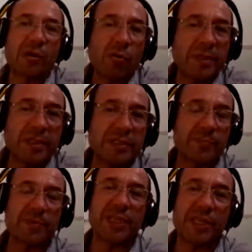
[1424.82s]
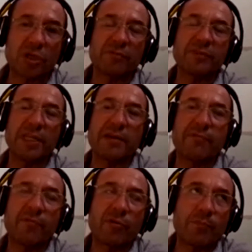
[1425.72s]
core interpretation of data
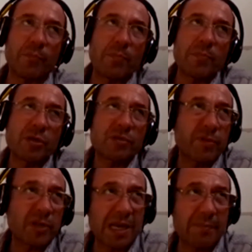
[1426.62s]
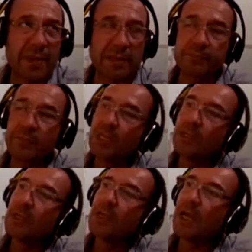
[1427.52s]
because, for example,
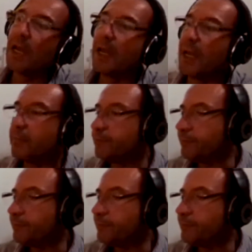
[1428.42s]
I